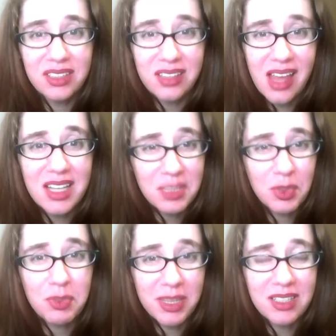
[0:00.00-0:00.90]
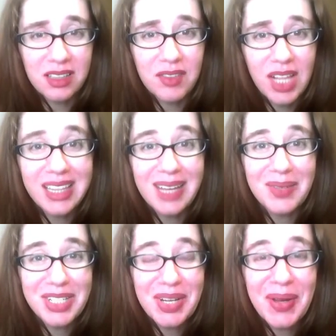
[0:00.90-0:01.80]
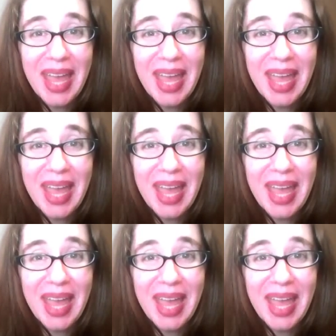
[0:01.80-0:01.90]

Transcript: This is at its most basic level at language.